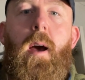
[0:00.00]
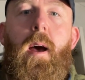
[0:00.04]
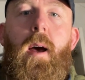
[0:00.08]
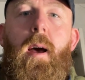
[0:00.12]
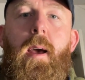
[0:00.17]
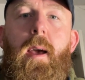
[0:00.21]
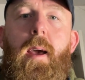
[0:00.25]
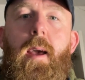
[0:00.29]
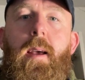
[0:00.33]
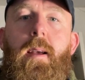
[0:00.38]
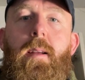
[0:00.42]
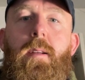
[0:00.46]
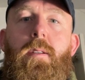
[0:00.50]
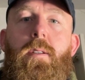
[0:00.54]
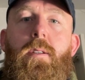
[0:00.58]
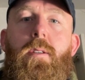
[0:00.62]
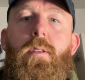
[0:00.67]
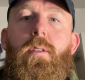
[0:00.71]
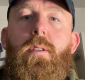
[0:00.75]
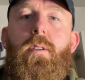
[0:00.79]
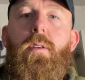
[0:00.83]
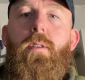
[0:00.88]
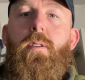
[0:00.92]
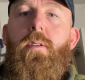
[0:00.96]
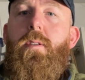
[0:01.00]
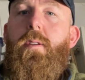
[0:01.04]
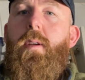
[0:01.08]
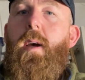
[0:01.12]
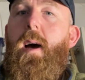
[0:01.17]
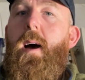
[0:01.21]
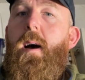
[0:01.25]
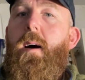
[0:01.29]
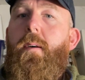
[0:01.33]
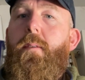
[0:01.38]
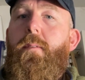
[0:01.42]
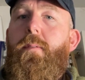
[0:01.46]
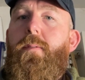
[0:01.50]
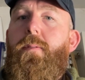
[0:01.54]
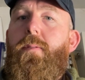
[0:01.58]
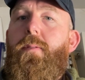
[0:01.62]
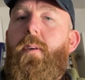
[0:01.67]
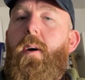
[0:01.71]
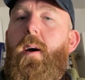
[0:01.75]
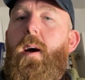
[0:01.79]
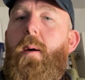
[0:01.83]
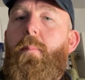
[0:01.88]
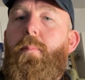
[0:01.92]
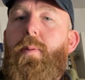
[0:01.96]
it should
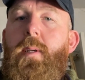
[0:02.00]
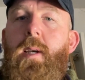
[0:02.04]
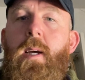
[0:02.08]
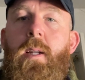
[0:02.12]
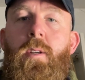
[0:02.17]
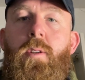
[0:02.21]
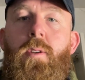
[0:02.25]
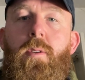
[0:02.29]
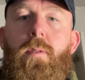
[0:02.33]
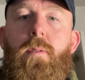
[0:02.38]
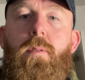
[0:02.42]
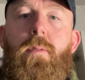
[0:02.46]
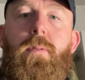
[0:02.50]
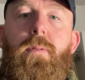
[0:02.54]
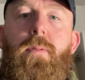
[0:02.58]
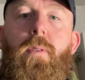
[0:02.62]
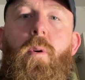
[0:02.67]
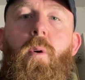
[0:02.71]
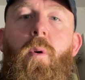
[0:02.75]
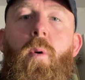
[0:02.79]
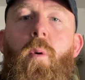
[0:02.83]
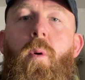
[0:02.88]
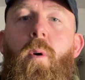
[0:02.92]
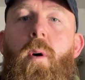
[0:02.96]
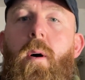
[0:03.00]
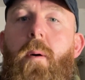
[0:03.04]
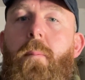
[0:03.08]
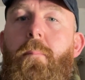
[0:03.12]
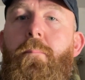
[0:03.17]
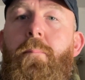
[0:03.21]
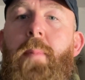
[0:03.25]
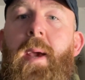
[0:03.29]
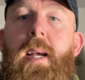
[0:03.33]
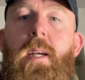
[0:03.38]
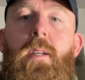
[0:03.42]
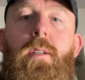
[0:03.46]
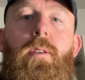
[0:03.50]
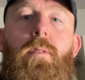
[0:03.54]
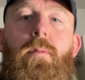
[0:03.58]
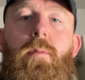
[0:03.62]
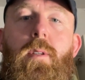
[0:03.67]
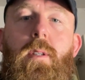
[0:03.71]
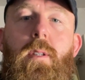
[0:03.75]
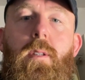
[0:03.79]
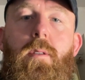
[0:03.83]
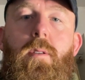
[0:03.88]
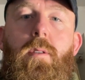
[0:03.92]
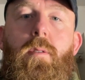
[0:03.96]
have potential for mixed
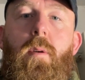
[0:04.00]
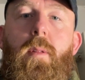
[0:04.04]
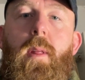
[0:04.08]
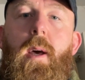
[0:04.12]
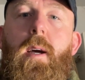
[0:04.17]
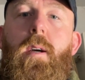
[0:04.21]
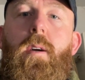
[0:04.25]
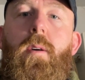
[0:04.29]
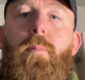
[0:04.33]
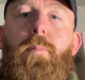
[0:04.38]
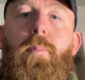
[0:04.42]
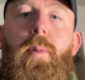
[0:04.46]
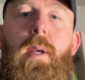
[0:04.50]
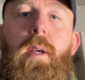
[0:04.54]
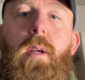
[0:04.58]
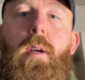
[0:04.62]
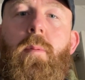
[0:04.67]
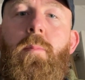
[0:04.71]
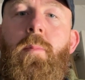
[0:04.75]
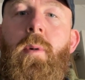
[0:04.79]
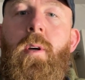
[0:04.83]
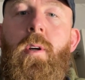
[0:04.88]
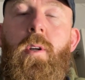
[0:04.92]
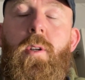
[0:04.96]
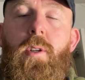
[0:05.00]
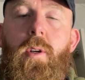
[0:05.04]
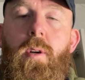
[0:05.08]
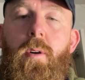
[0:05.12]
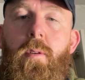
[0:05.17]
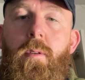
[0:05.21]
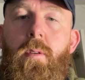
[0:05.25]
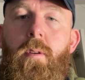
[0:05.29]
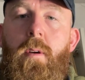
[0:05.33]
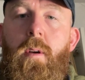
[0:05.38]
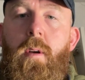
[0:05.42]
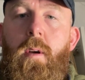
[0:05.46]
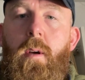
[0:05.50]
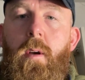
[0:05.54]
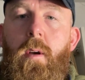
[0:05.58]
uses. So that could be commercial,